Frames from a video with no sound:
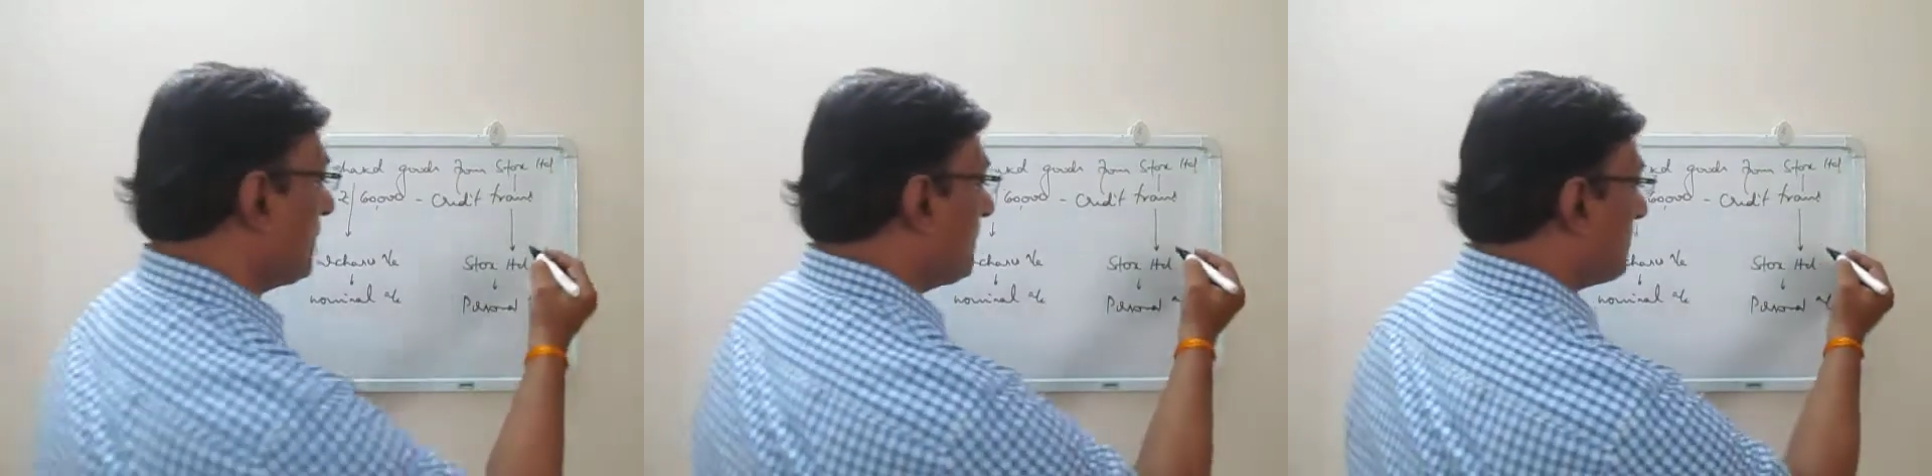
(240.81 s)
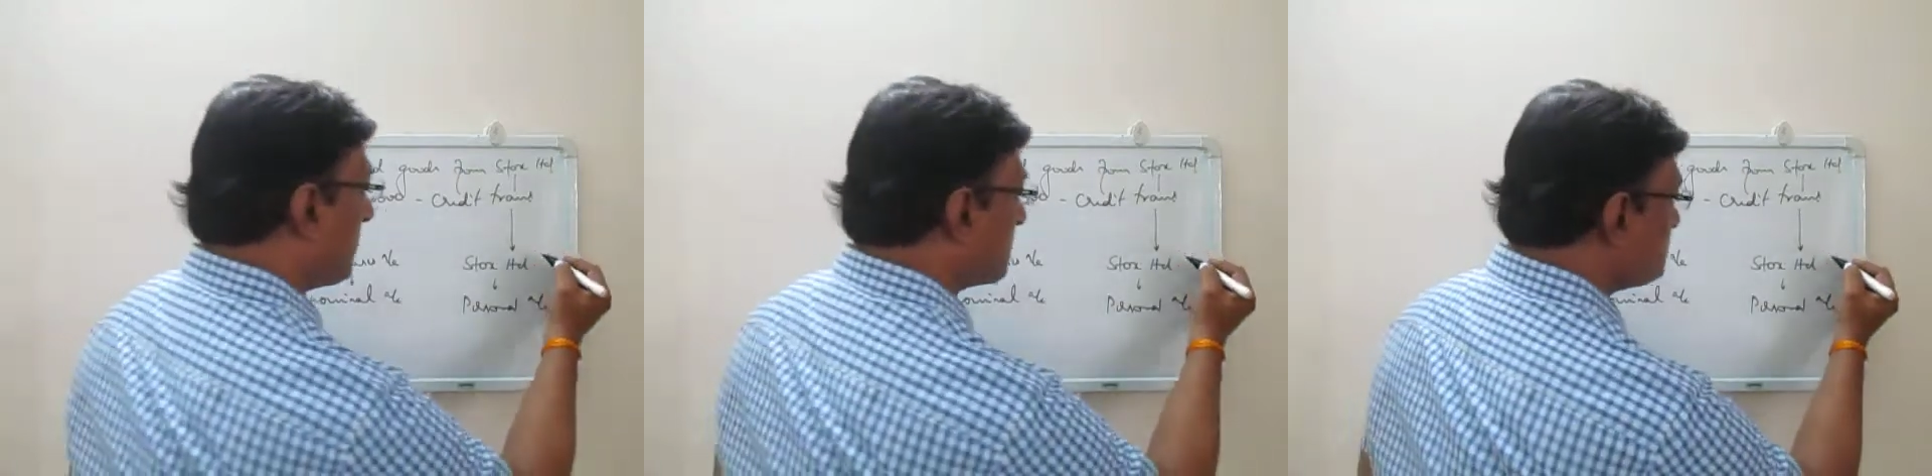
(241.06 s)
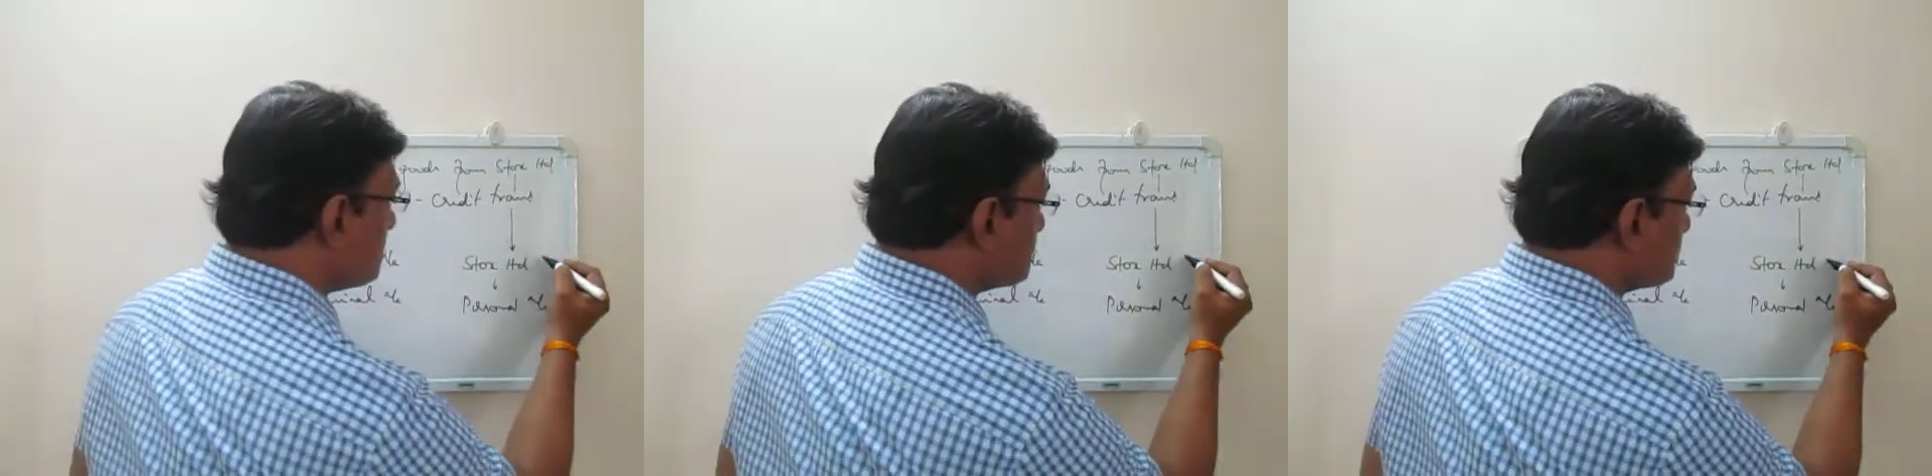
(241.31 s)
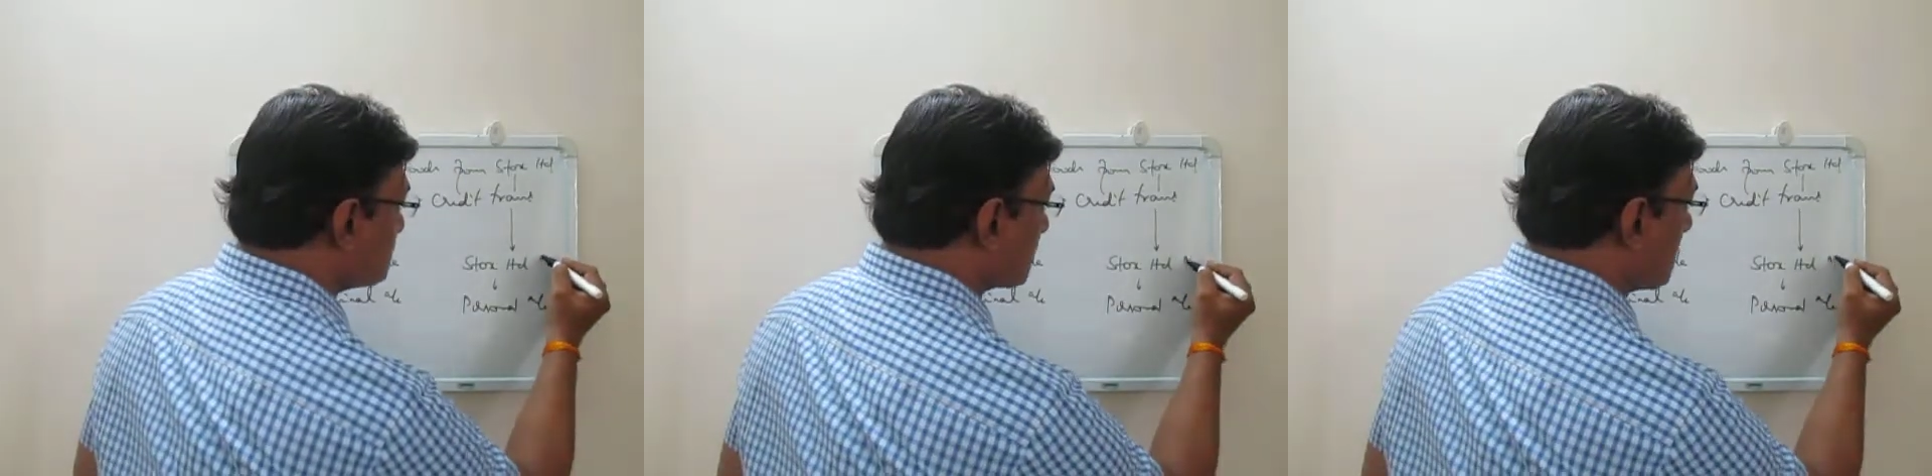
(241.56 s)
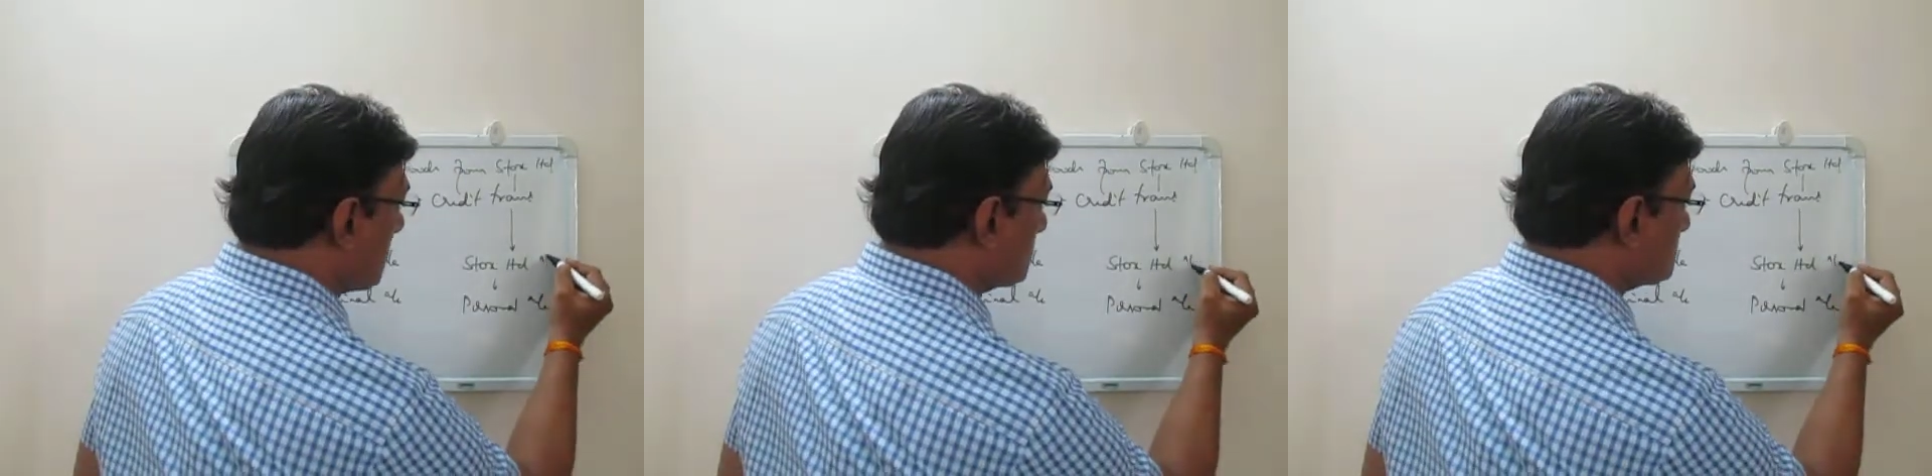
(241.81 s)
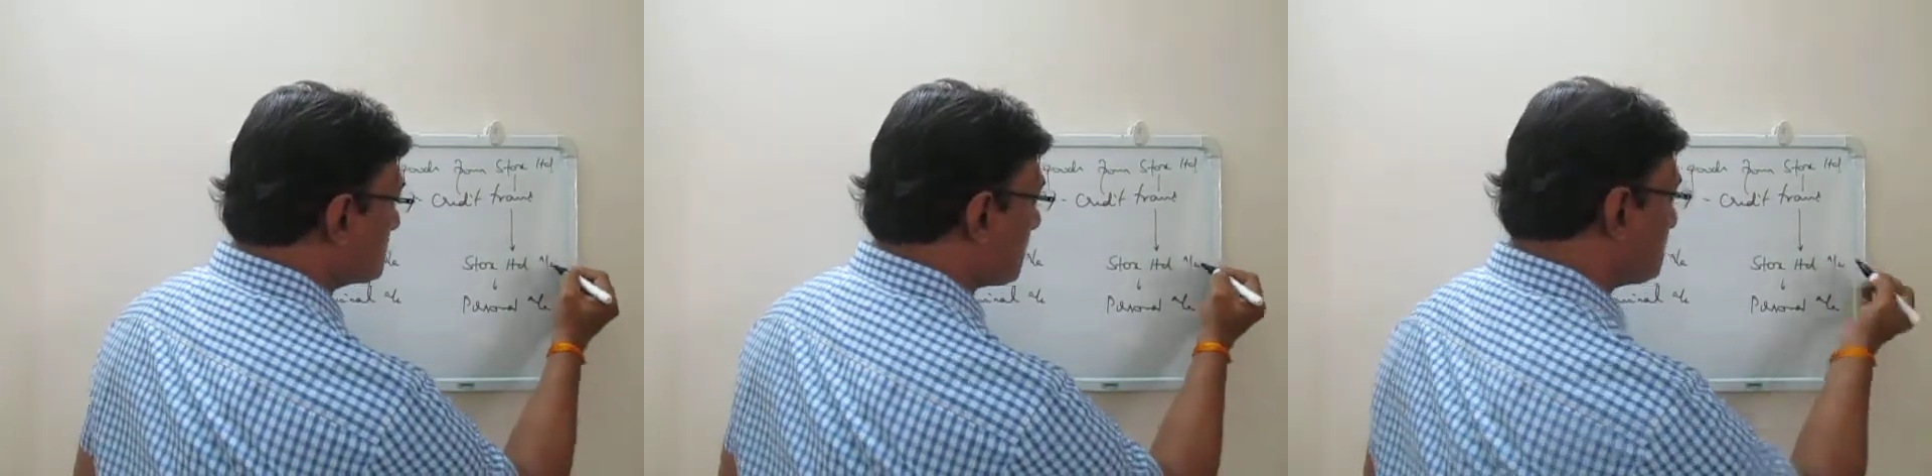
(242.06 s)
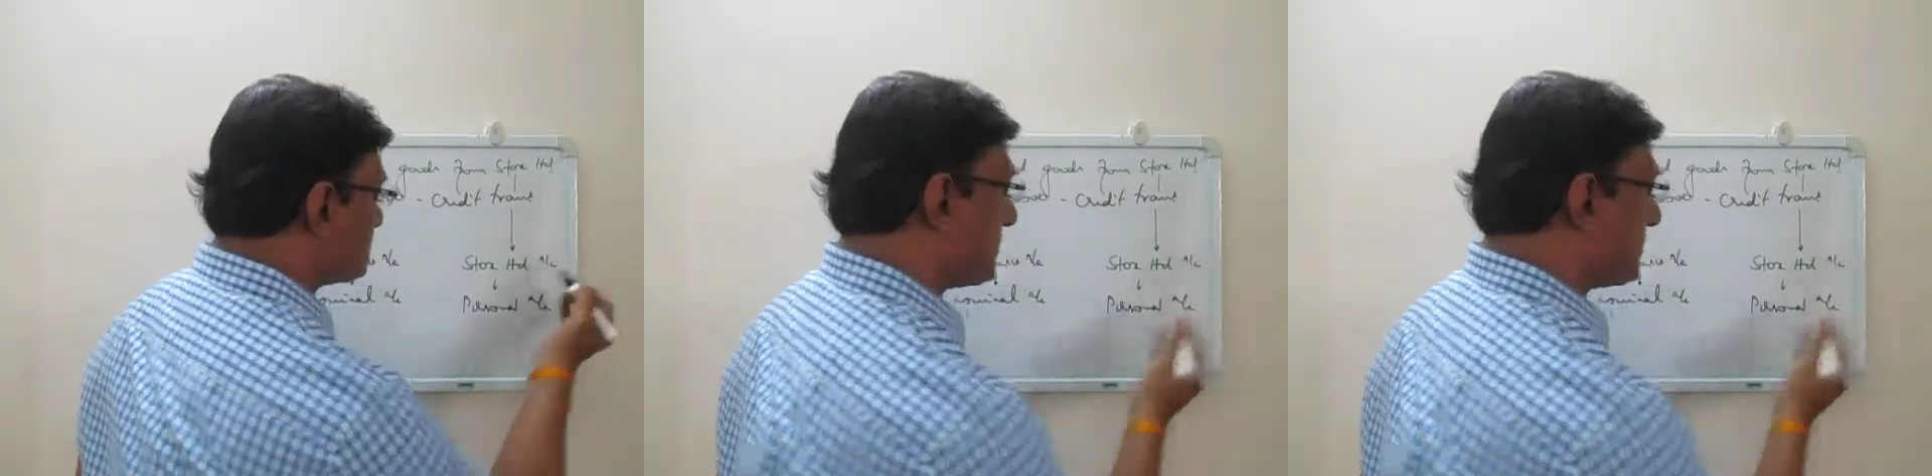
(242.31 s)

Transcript: Purchases account is